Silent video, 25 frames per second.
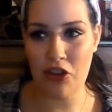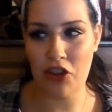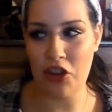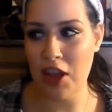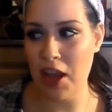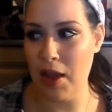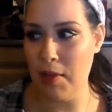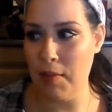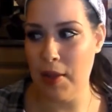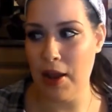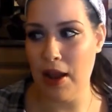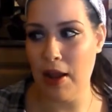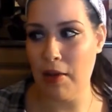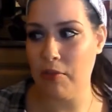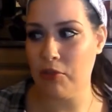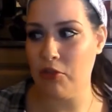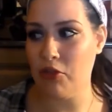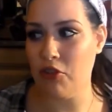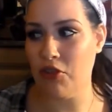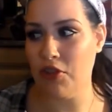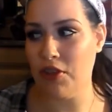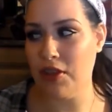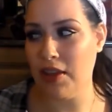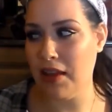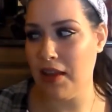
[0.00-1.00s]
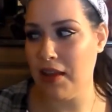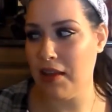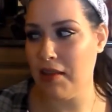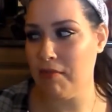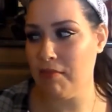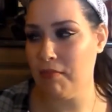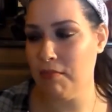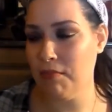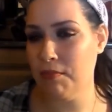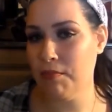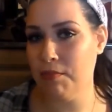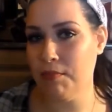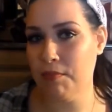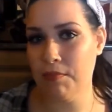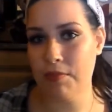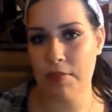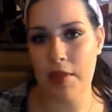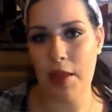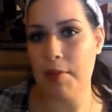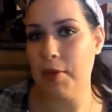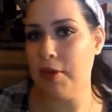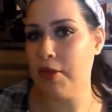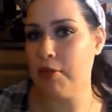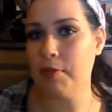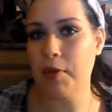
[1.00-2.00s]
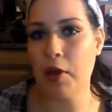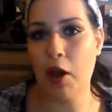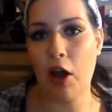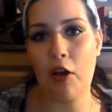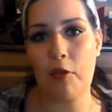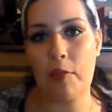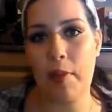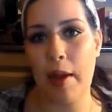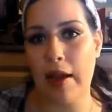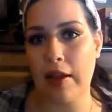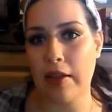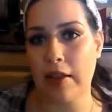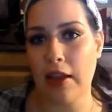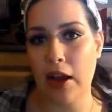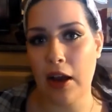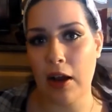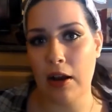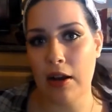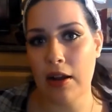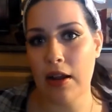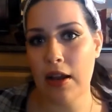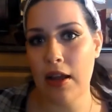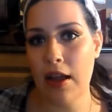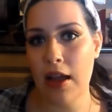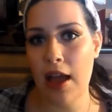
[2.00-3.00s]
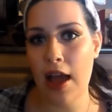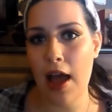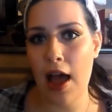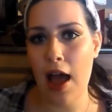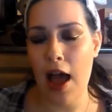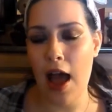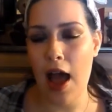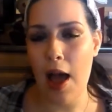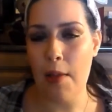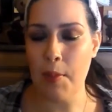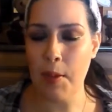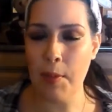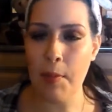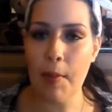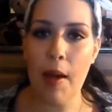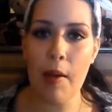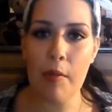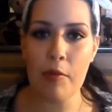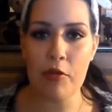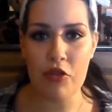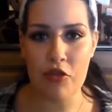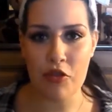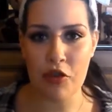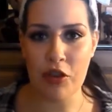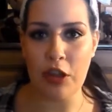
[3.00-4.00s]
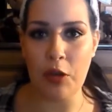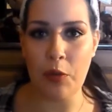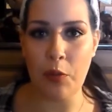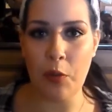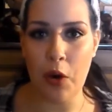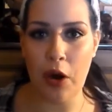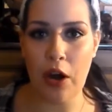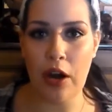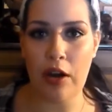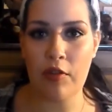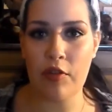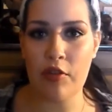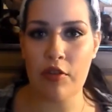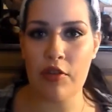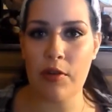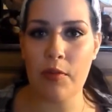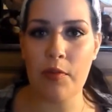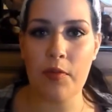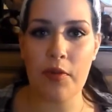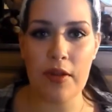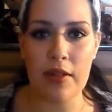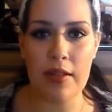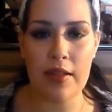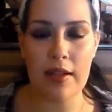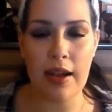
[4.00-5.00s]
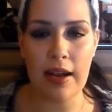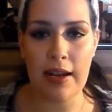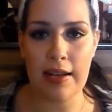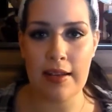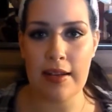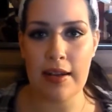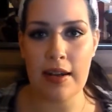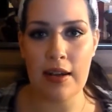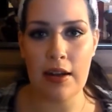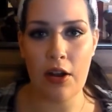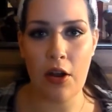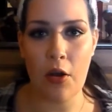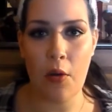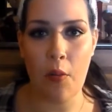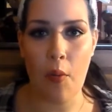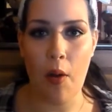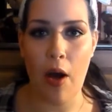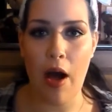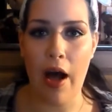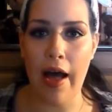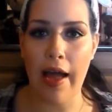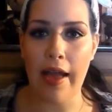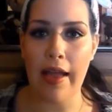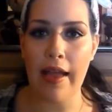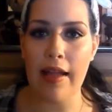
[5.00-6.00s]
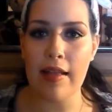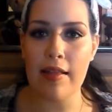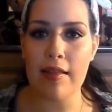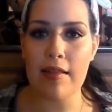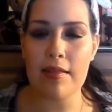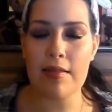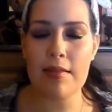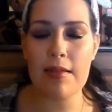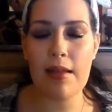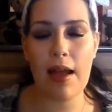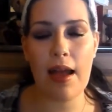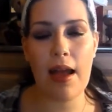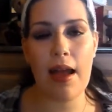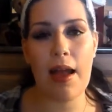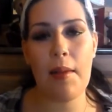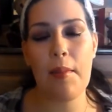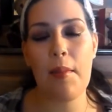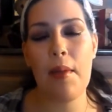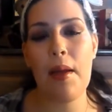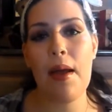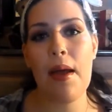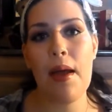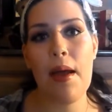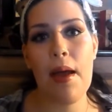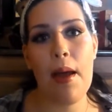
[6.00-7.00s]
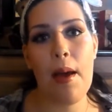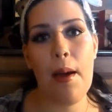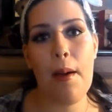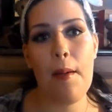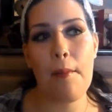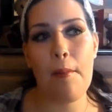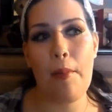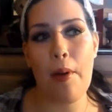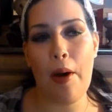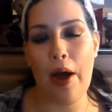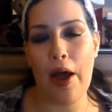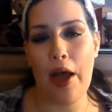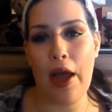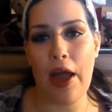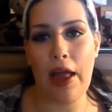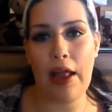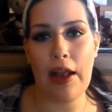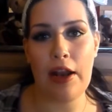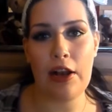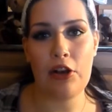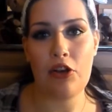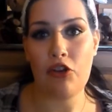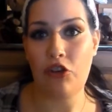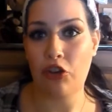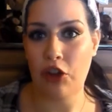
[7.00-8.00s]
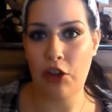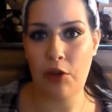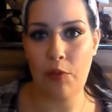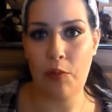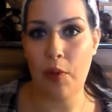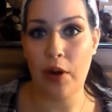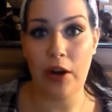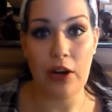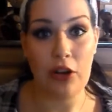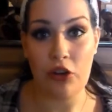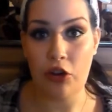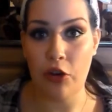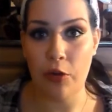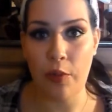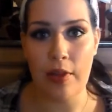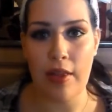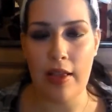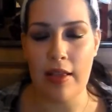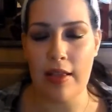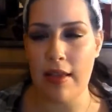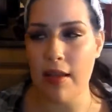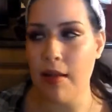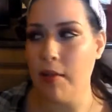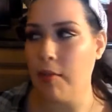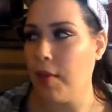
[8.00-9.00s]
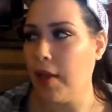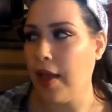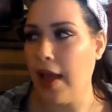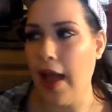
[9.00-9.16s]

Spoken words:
She came in, and I was just like, they pissed me off back there. And my mom was really worried for some reason. I didn't know why at this time, but she wanted to know what they did.